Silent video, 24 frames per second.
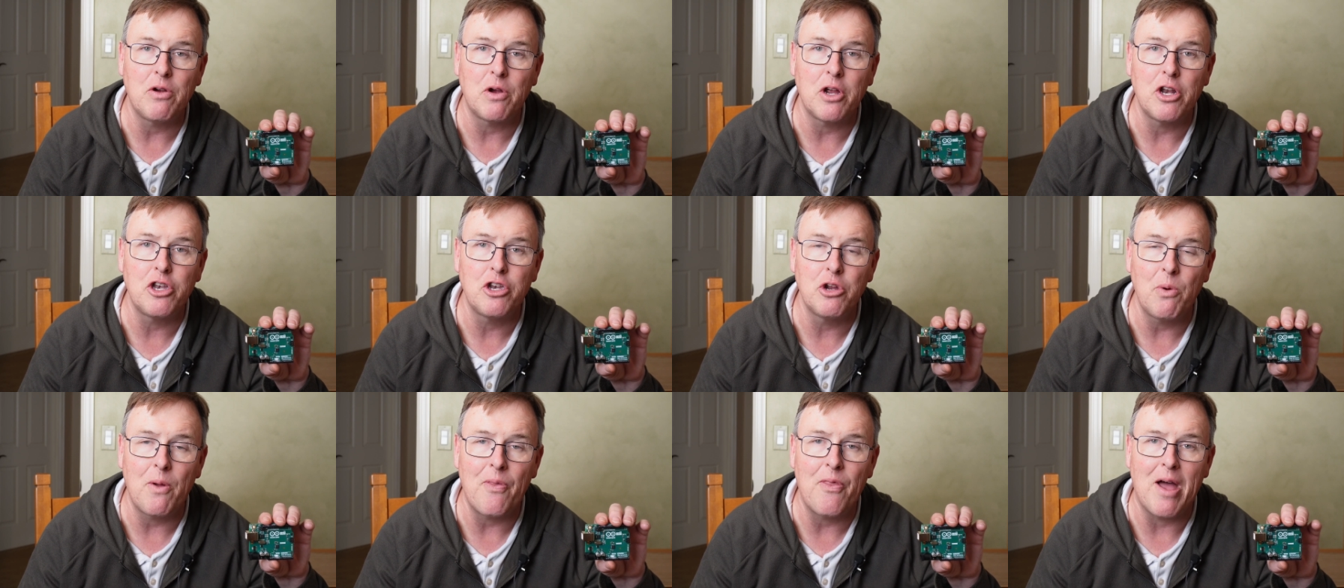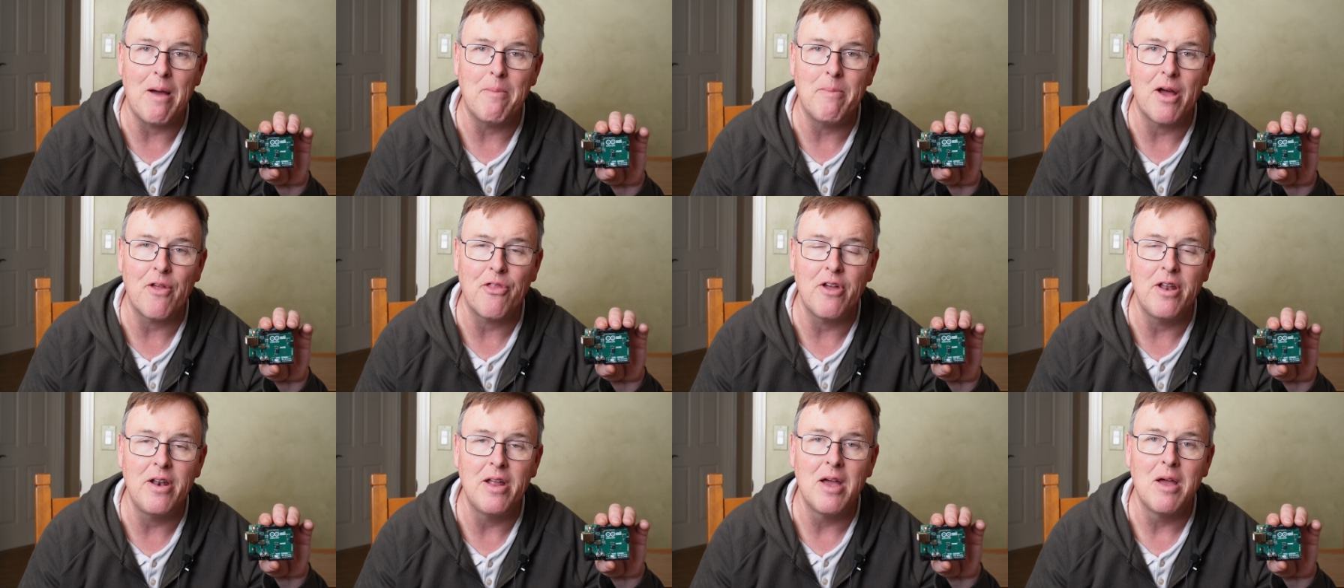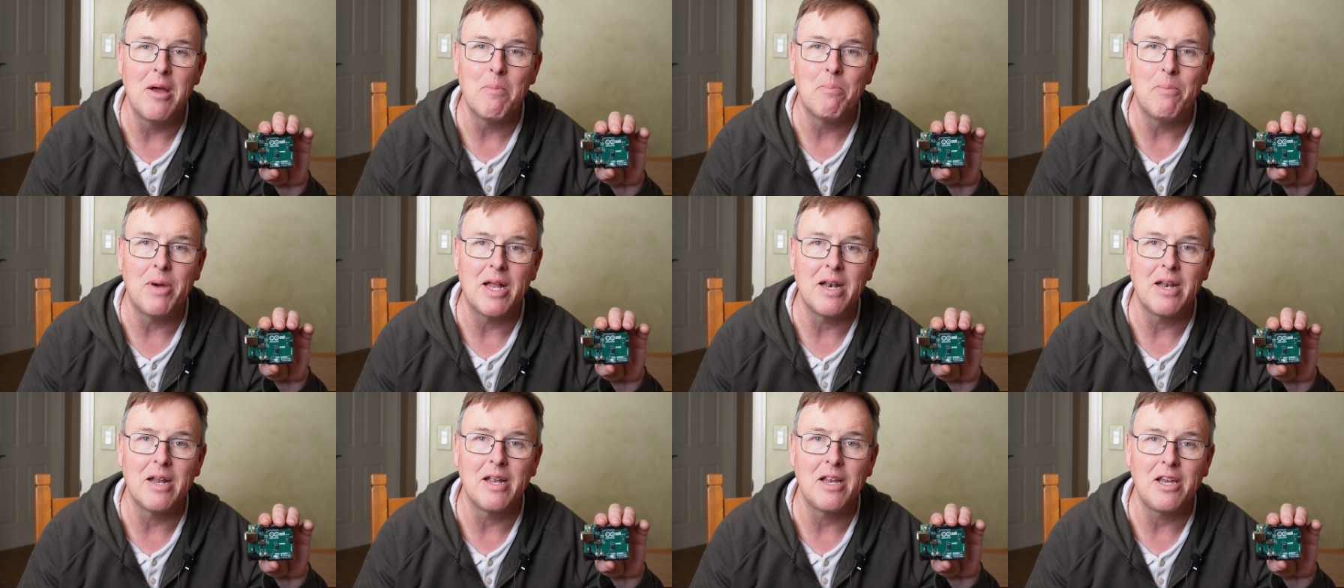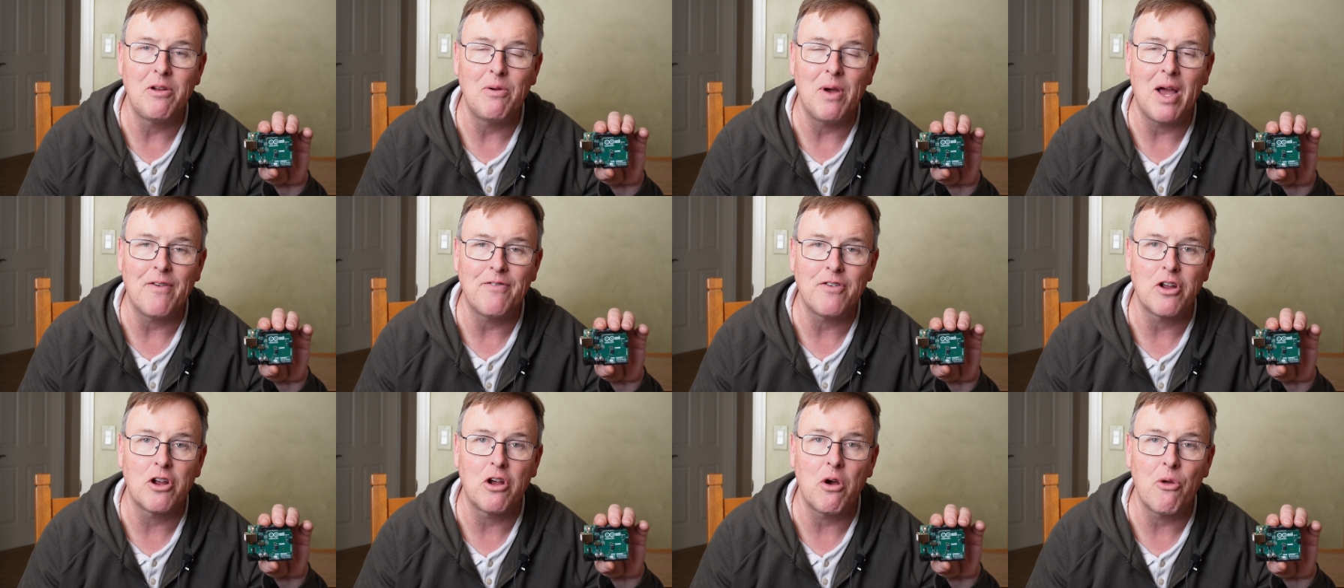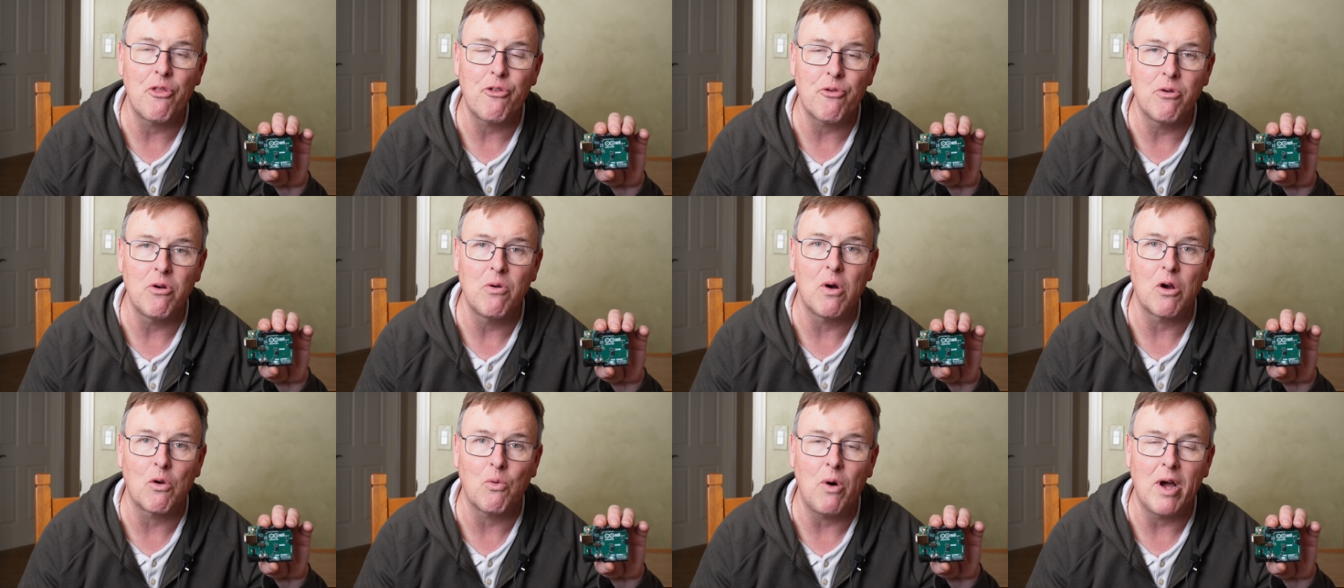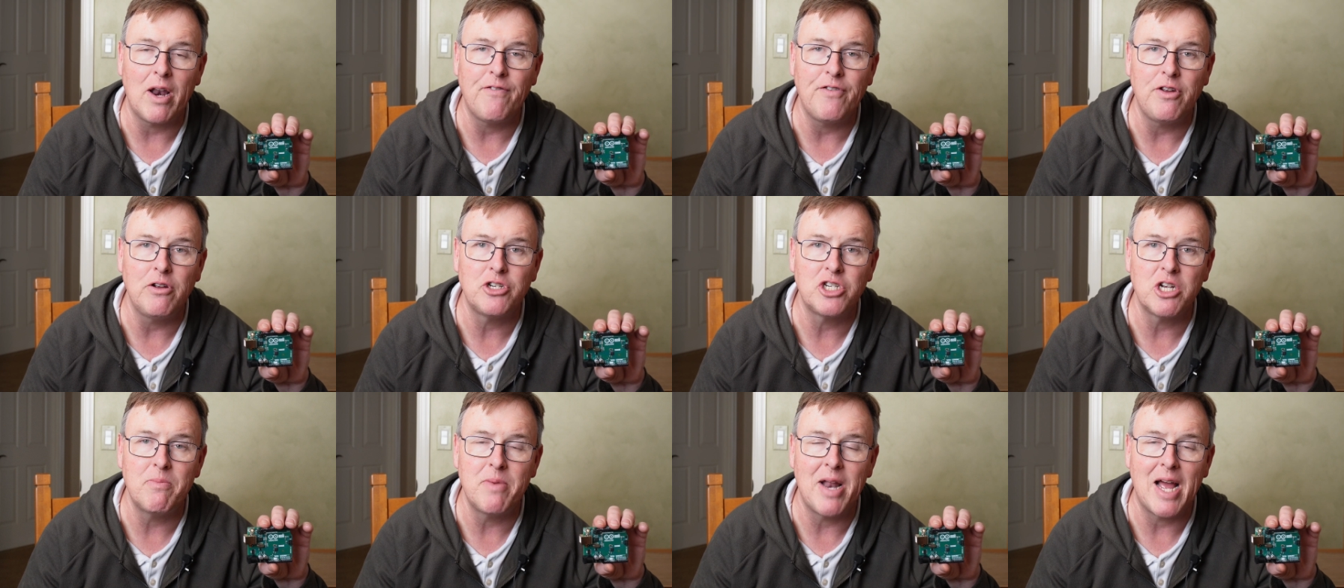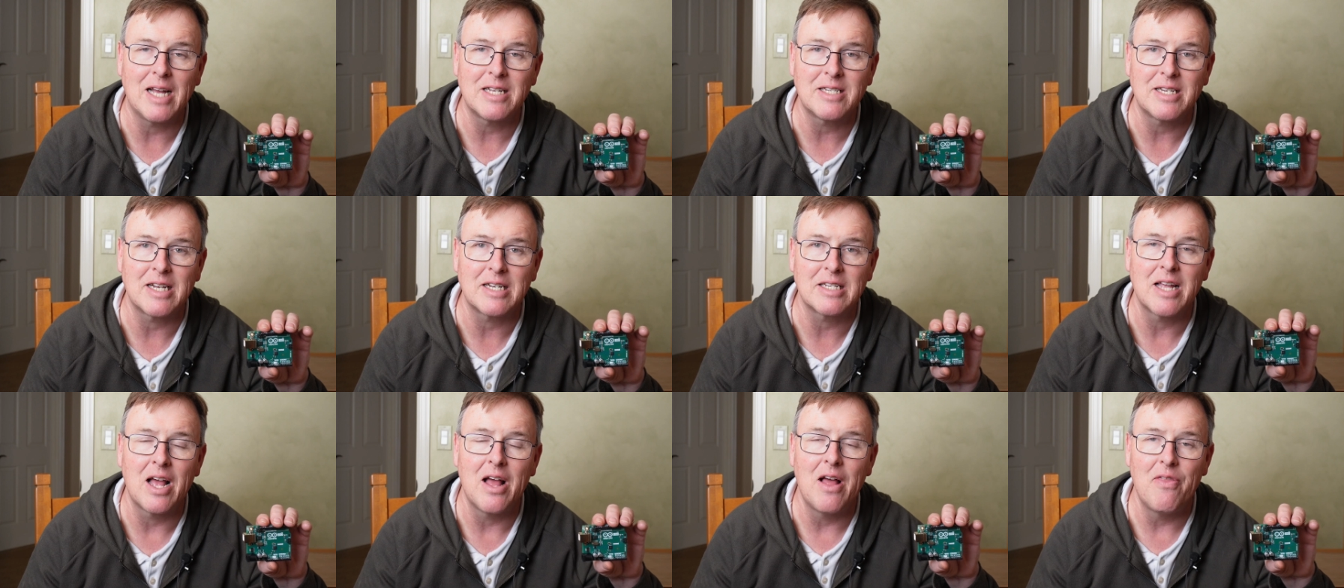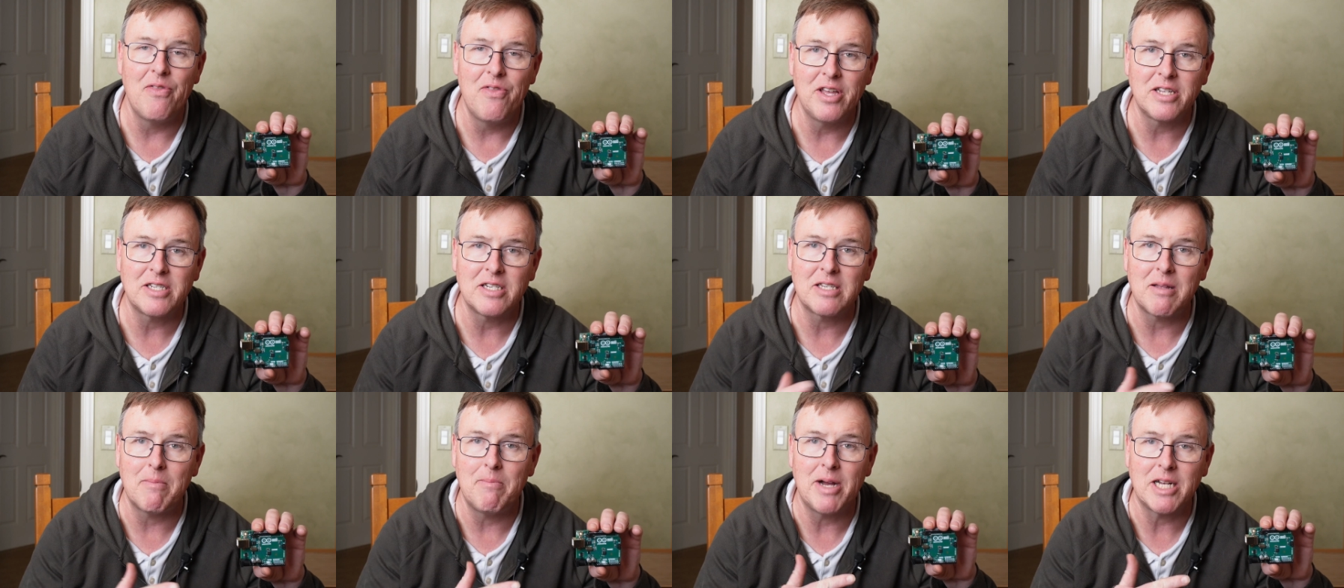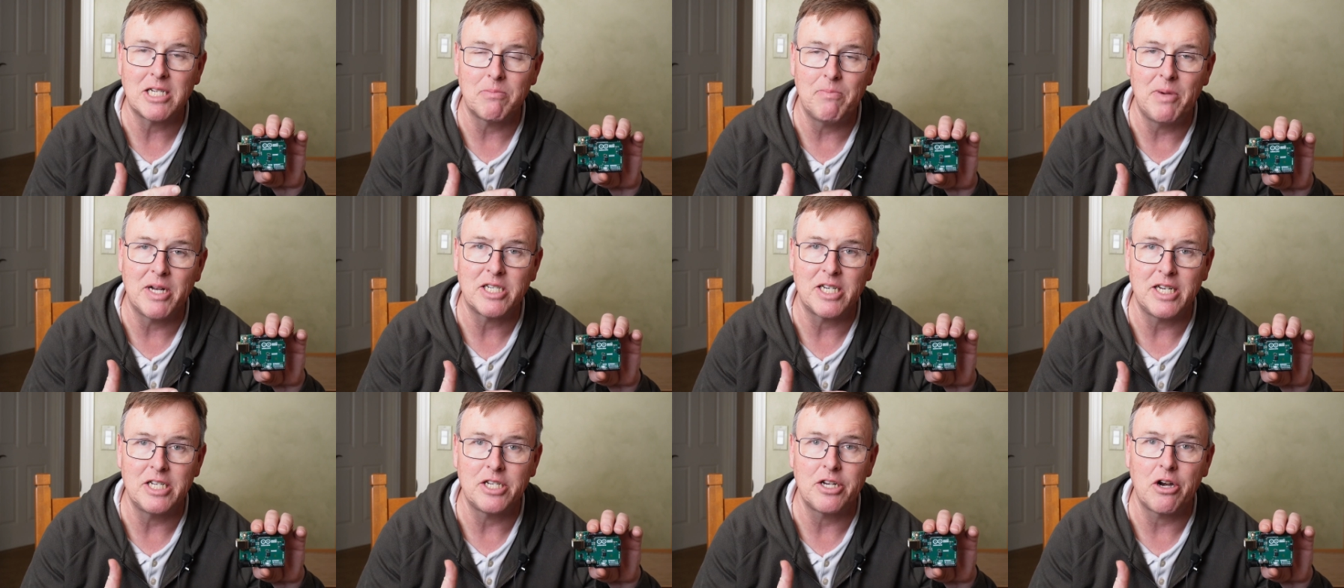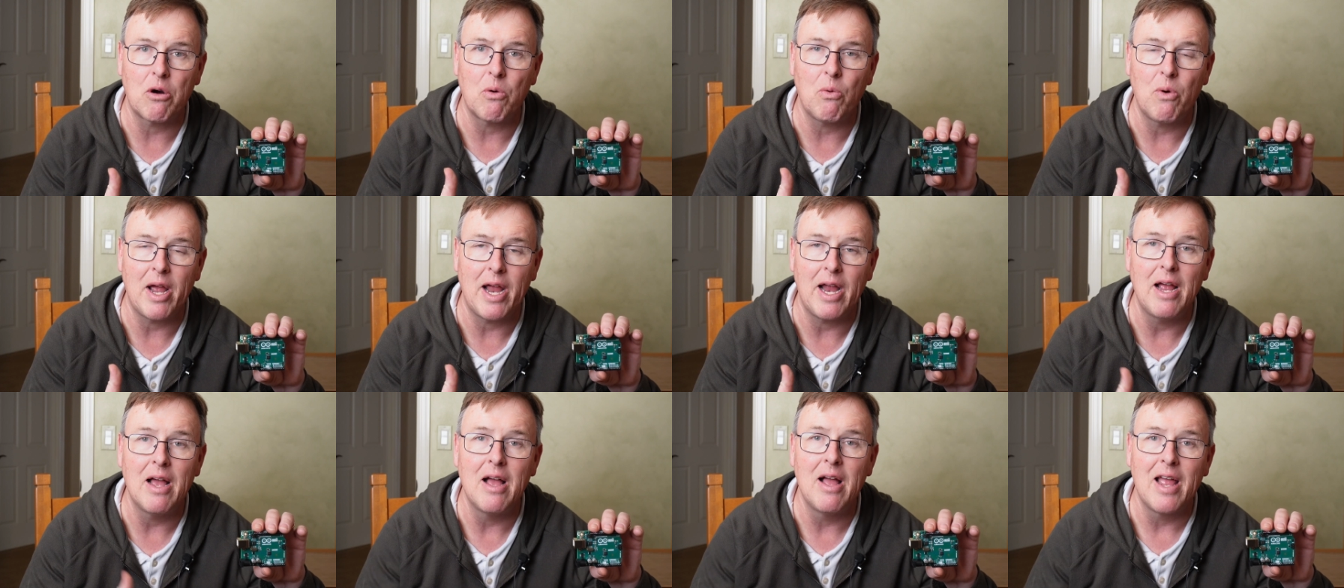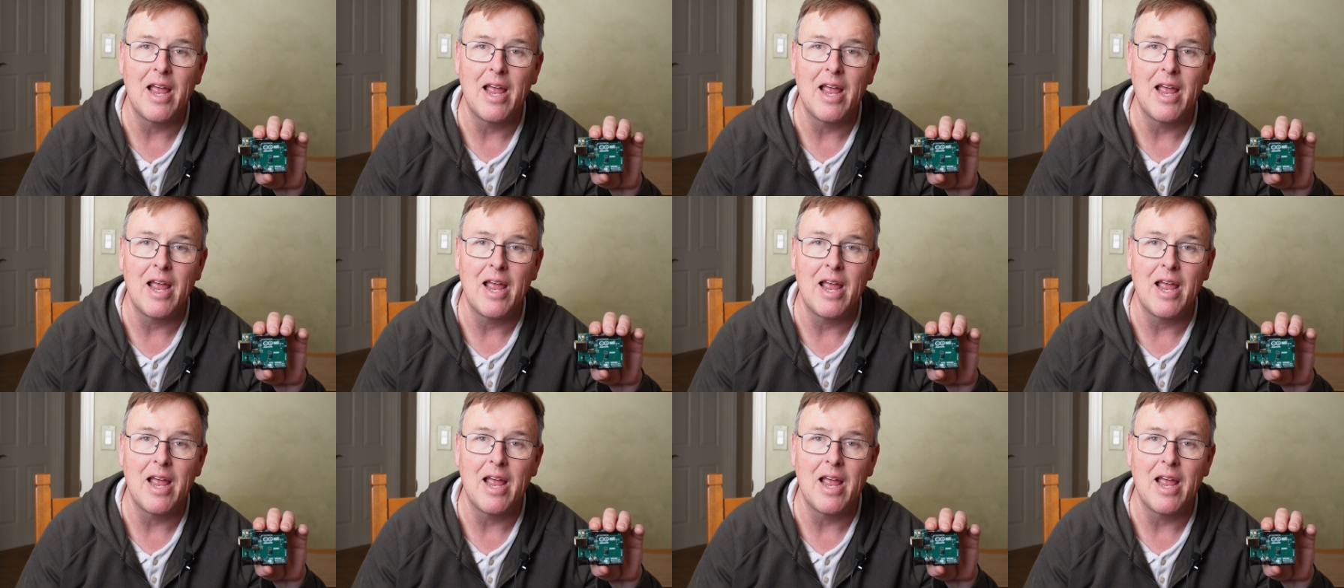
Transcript: You could do it that method, but you have to go through quite a few gymnastics. This is a much, much easier way.